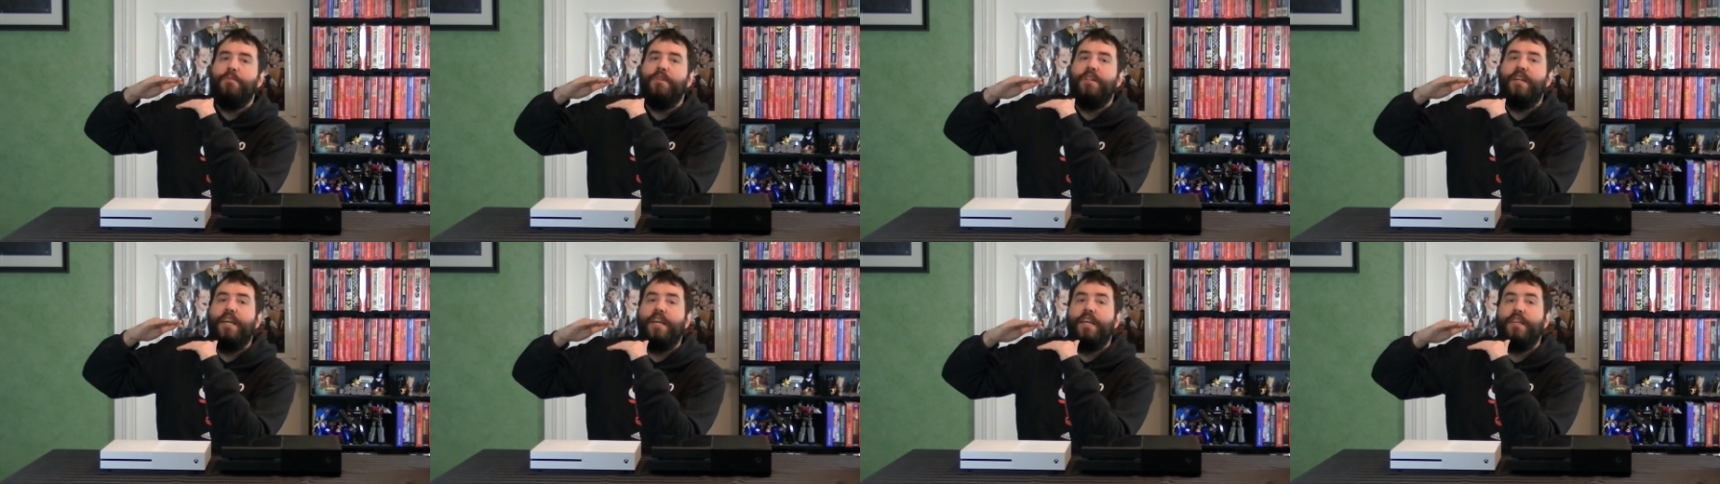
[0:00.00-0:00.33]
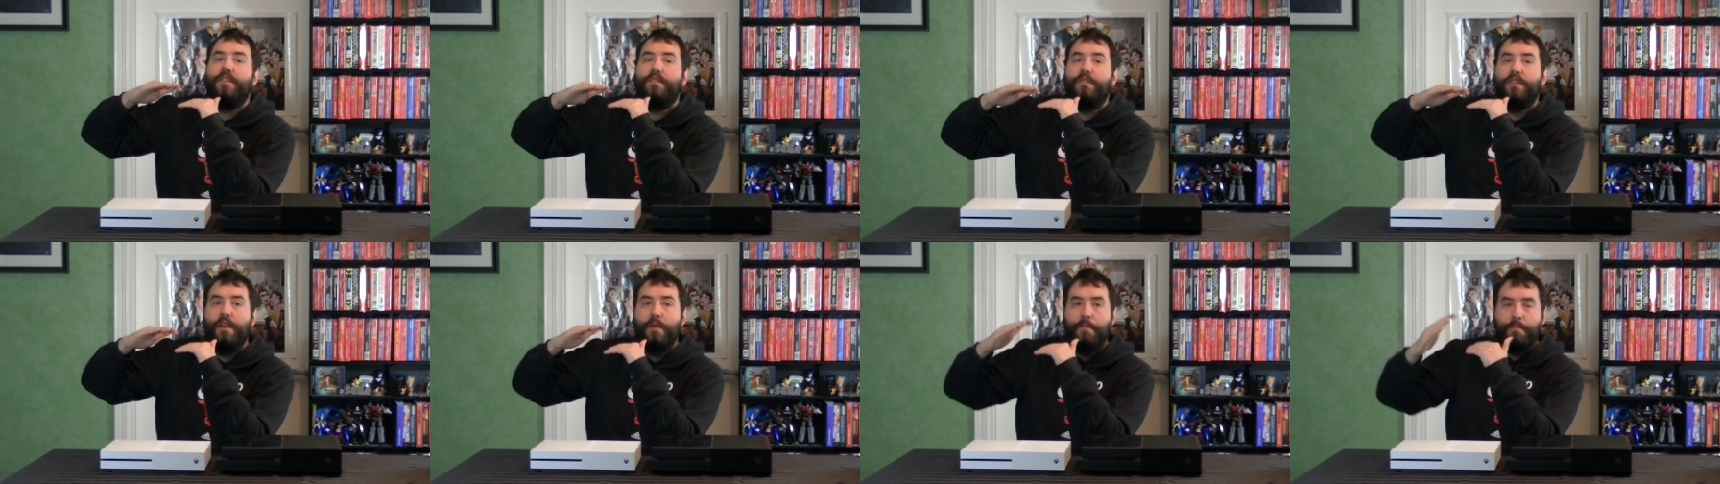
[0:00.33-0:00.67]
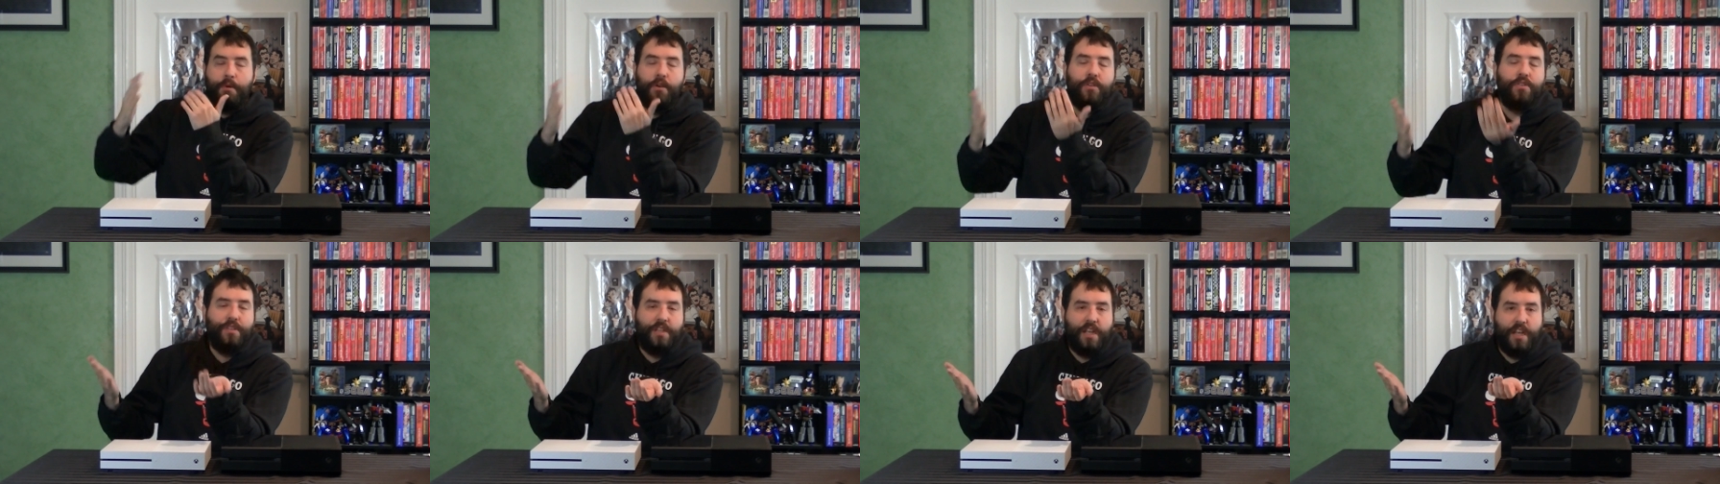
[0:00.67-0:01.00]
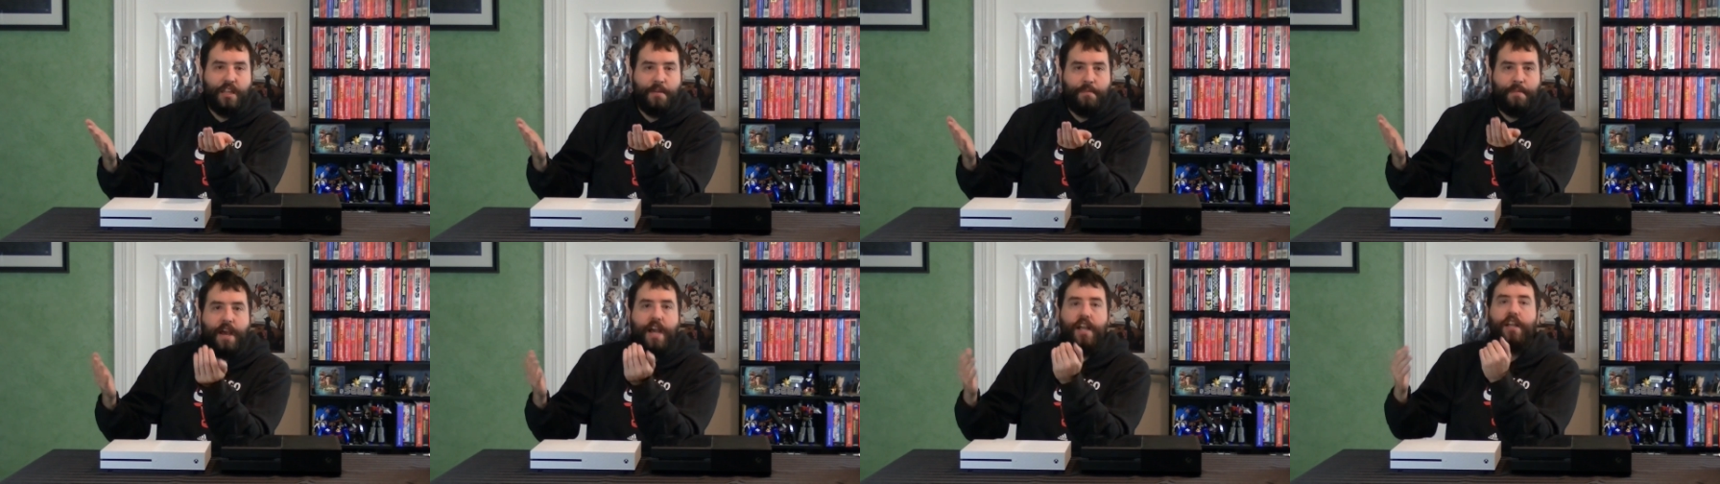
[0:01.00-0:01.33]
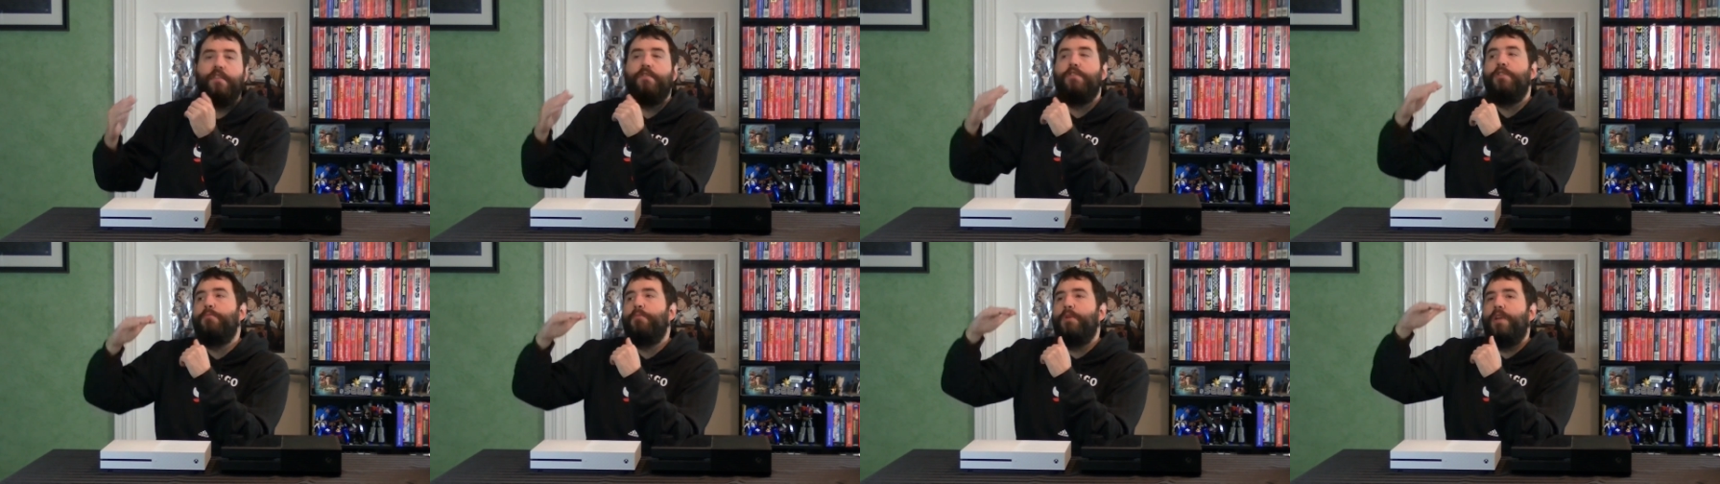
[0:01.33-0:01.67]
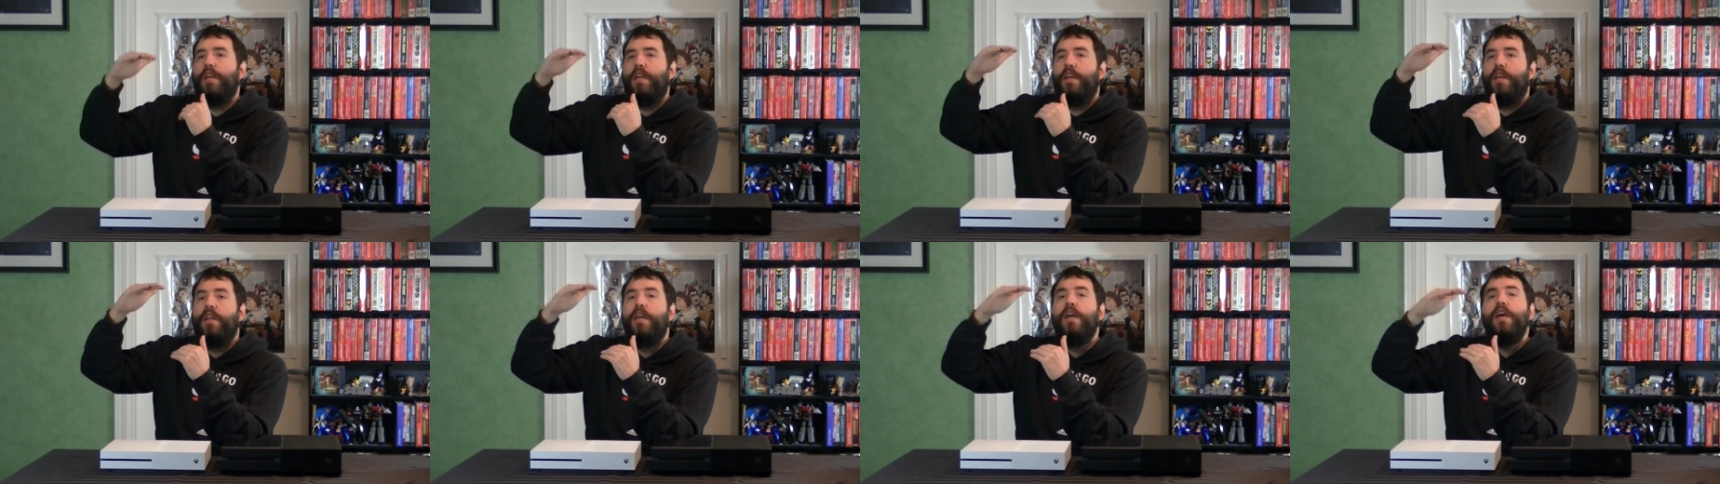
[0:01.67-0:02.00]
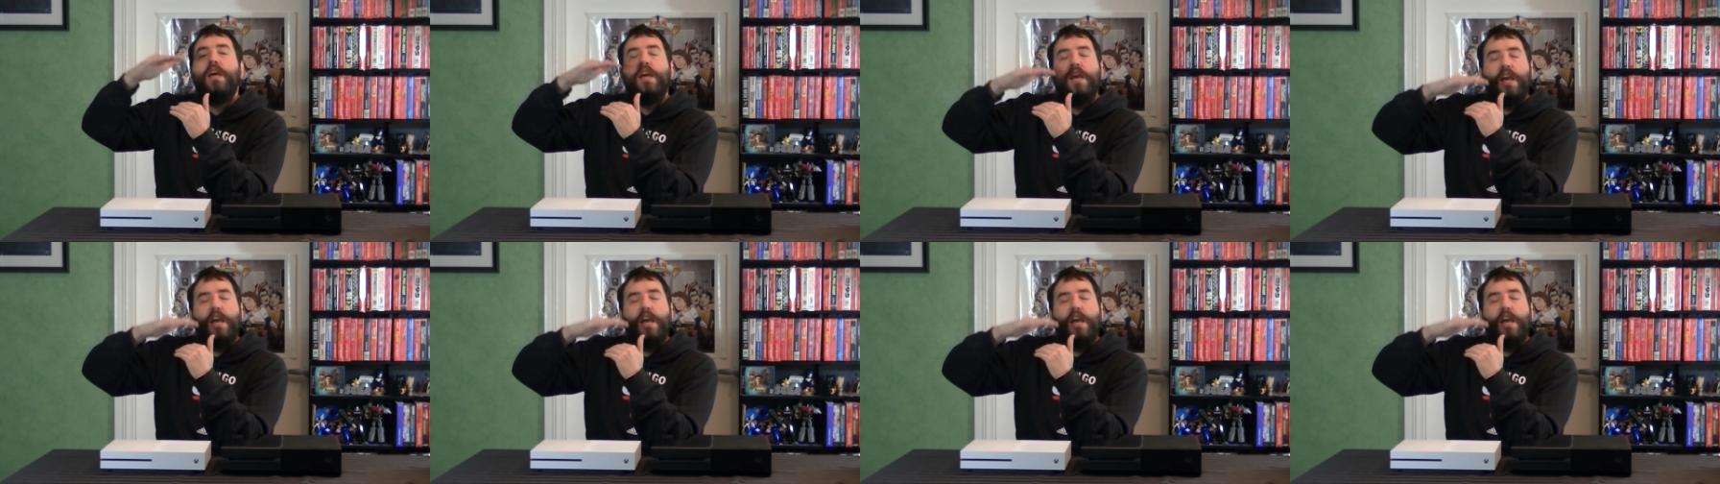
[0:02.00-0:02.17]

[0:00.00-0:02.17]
place, mostly on the back of Japan,